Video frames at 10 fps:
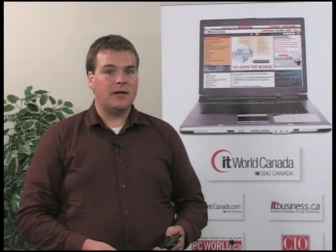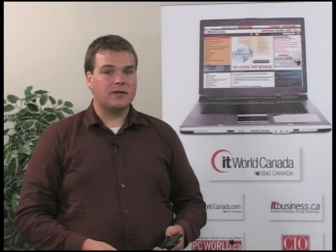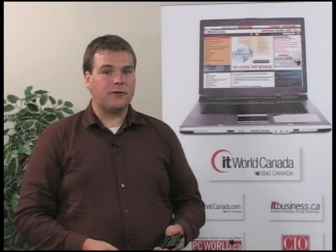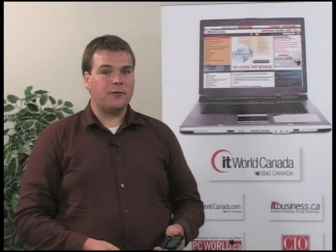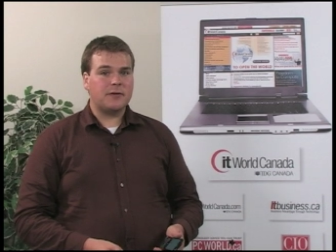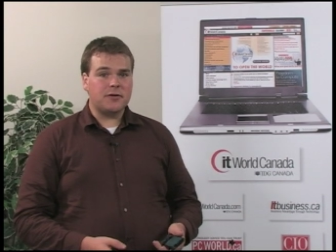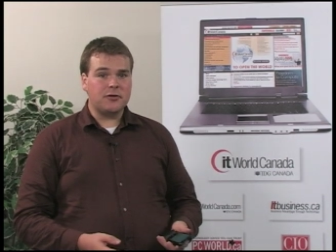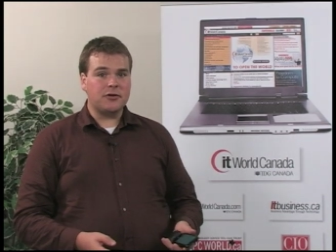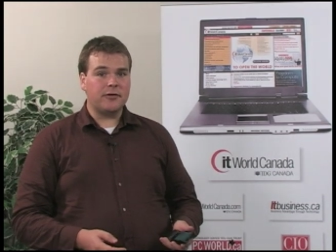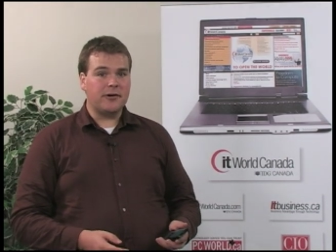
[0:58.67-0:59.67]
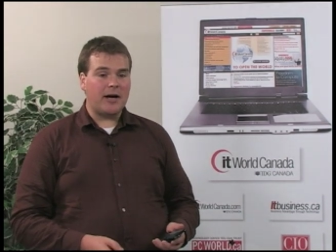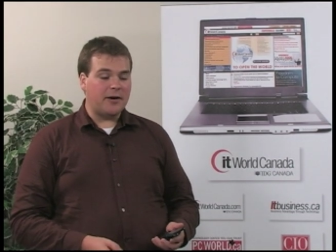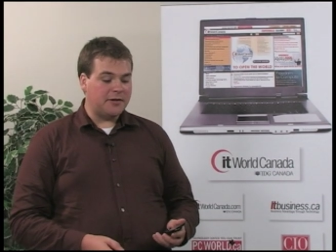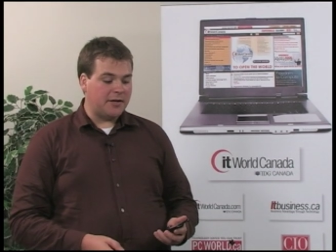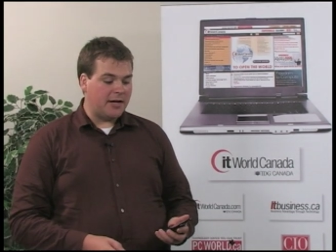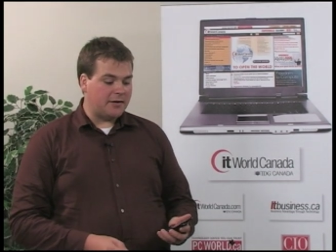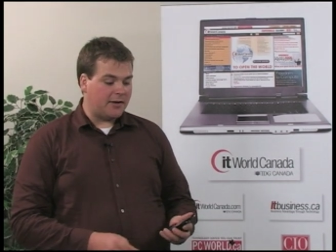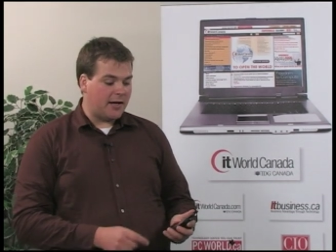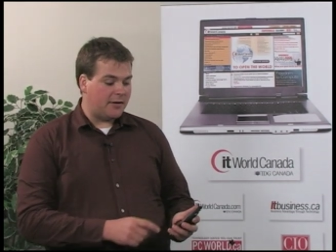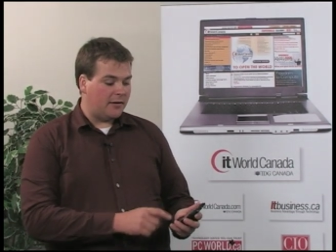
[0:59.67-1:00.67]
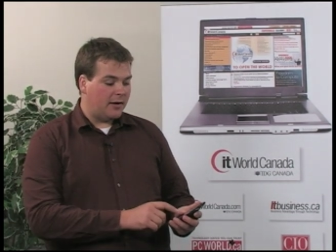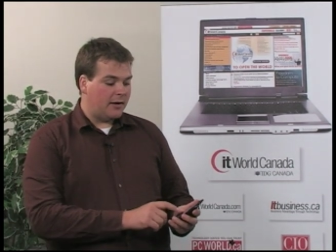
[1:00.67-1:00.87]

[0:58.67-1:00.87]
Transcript: So first I'll show you how to get to that.